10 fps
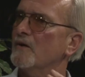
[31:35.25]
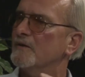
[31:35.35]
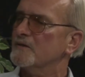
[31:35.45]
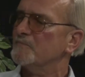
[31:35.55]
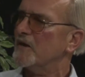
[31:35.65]

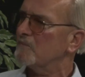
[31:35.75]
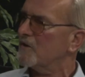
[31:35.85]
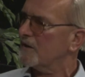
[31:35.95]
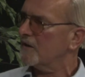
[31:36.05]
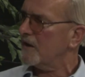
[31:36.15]
That's the Panama
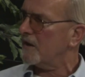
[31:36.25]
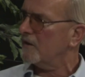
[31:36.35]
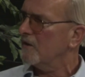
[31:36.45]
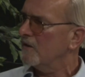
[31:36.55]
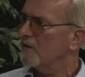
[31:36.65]
Canal.
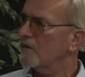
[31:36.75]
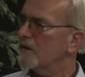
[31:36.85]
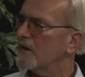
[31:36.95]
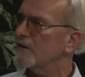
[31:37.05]
Okay, I